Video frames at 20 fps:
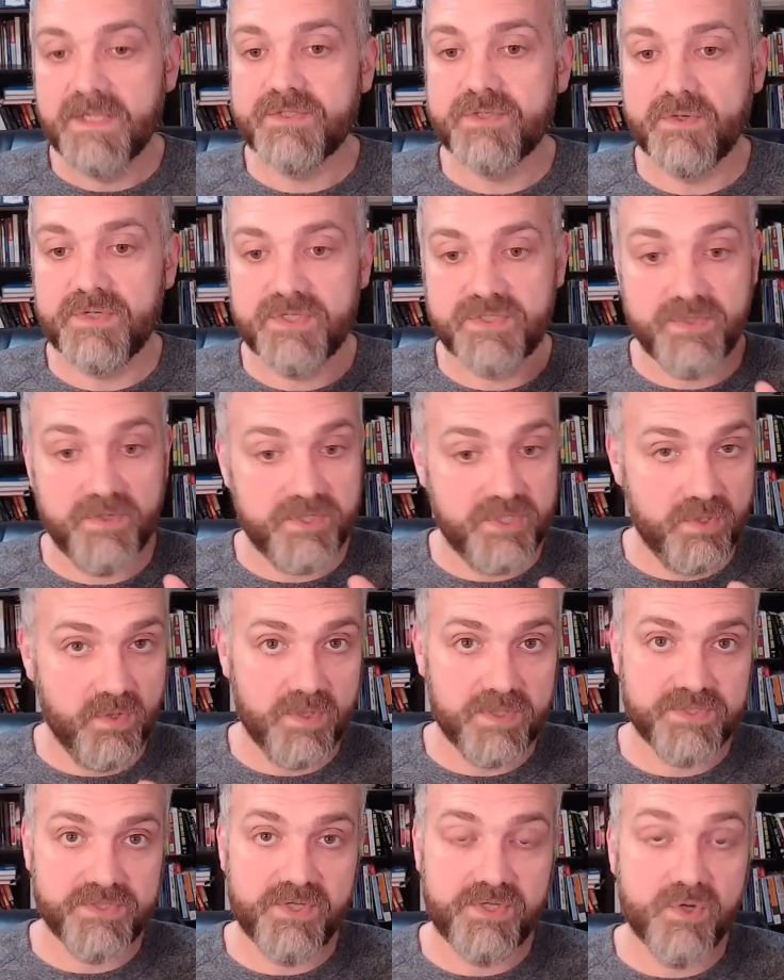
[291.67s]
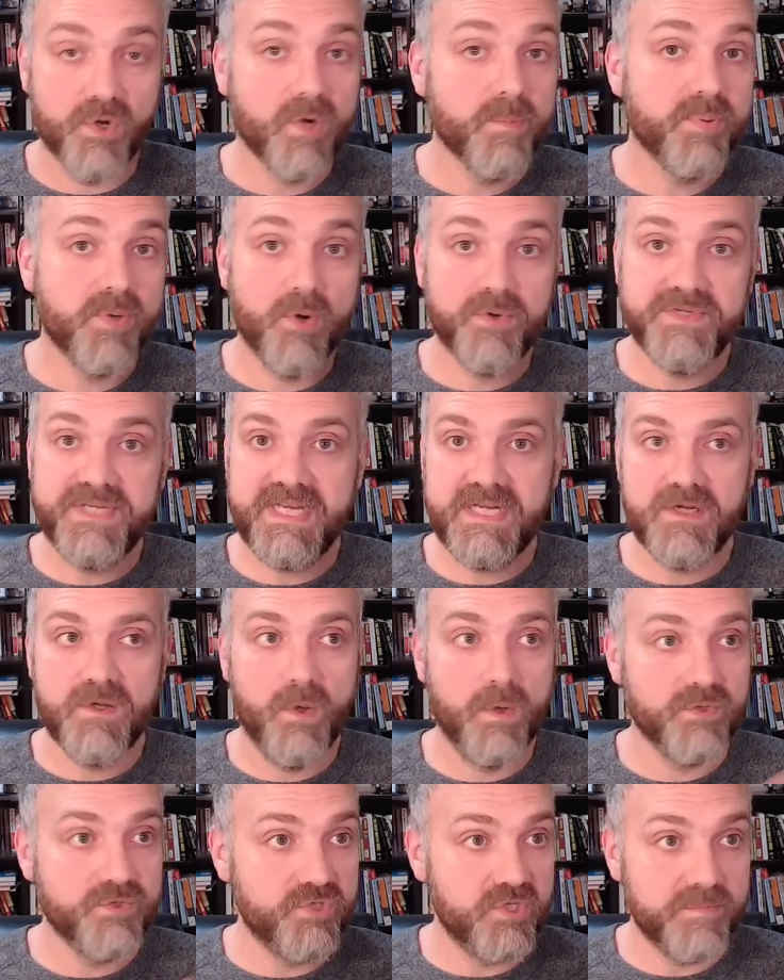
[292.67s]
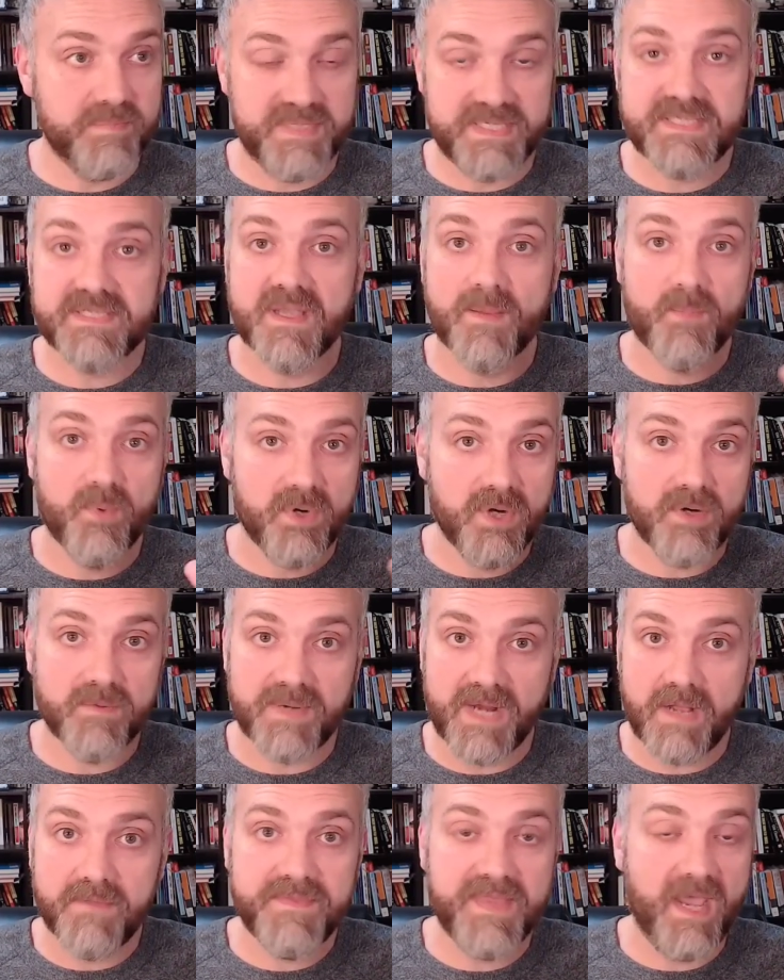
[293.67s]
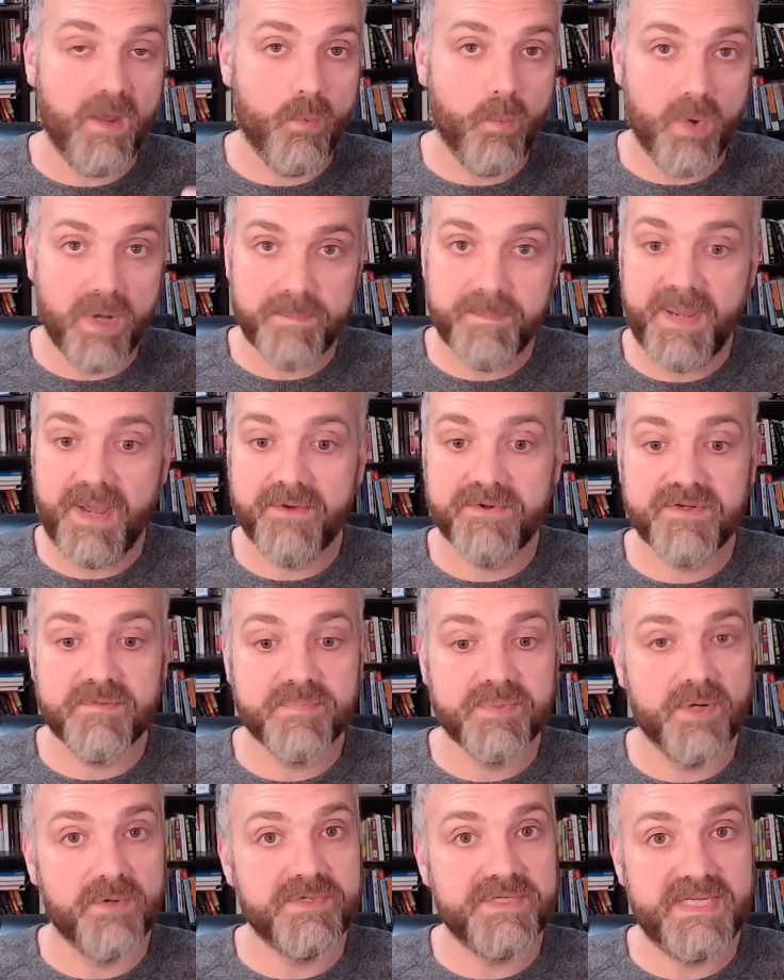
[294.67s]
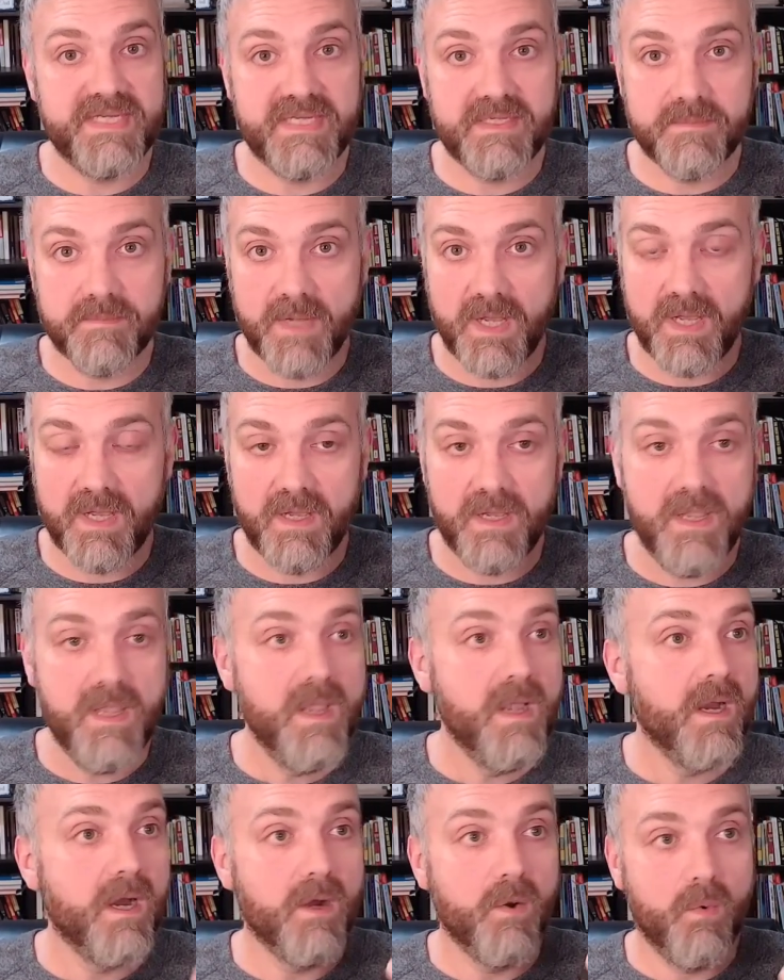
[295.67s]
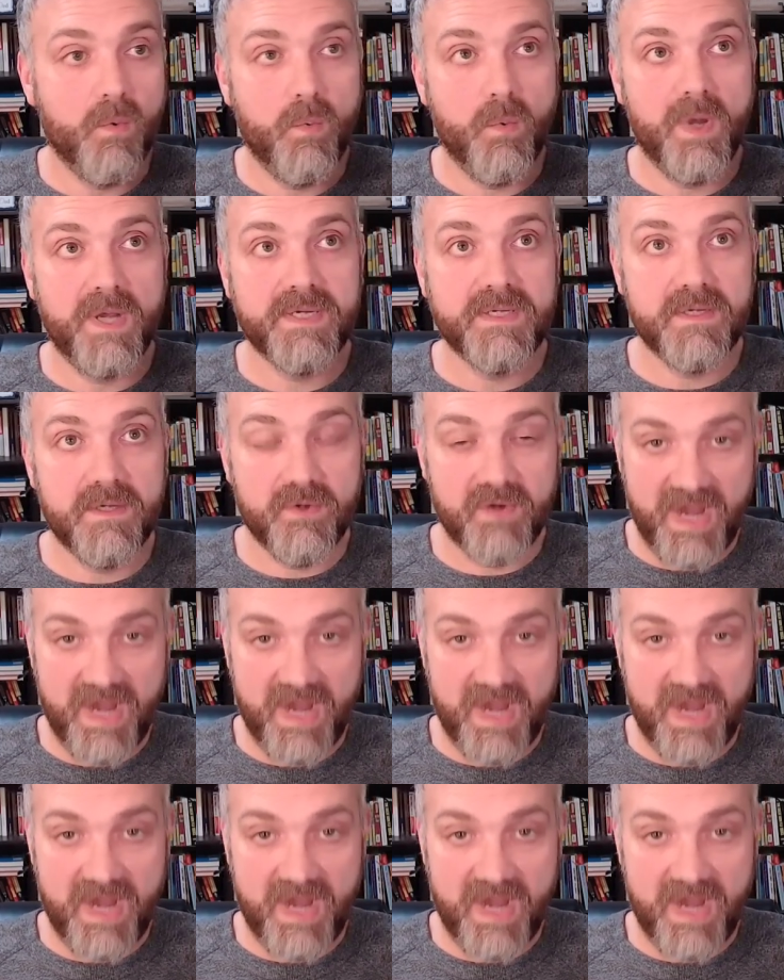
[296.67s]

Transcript: So your protein goal should be be somewhere around that 1 pound of protein or 1